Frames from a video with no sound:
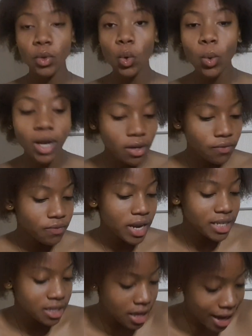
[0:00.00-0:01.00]
what if
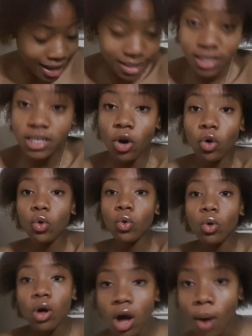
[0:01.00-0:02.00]
next thing I see a
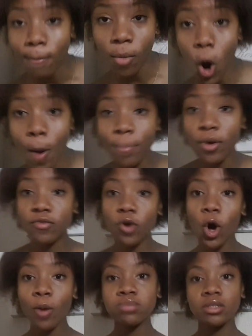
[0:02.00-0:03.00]
whole mob of
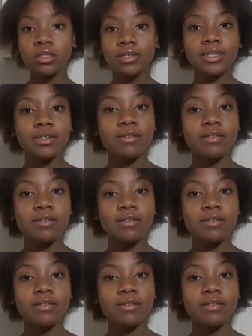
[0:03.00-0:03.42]
cops?